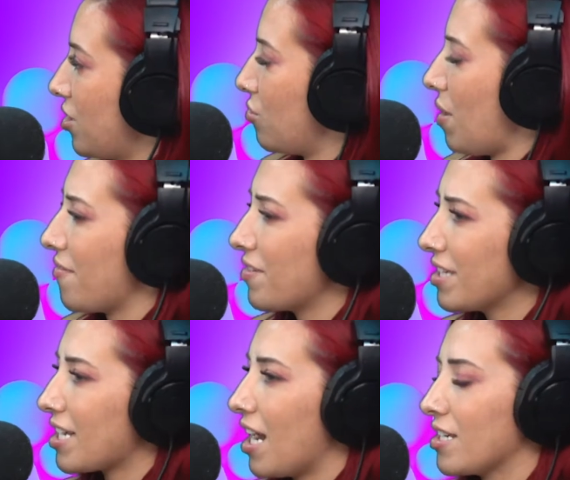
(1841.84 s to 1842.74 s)
Dope. I feel
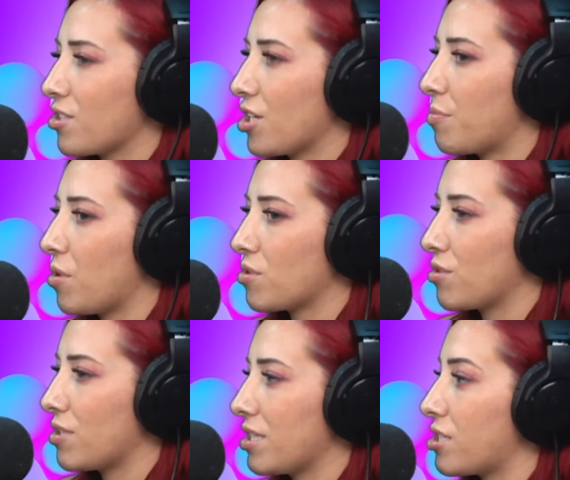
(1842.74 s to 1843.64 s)
like I saw you post that you
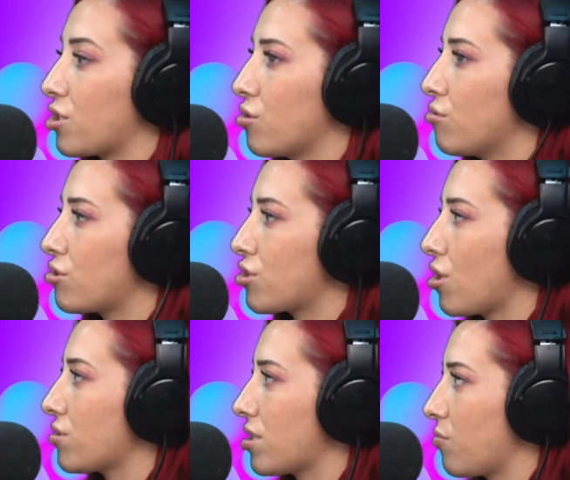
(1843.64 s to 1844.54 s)
did this huge
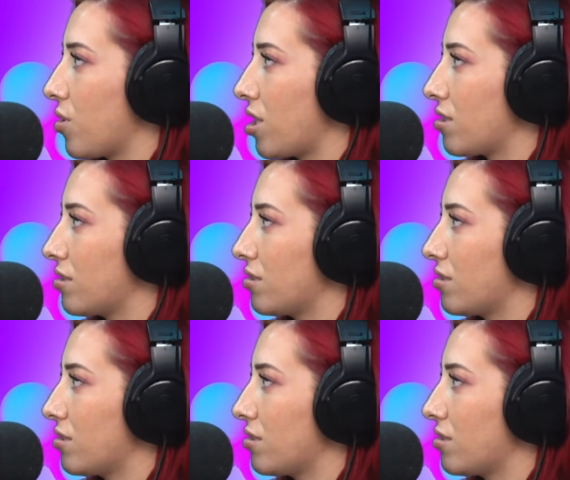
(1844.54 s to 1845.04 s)
show somewhere.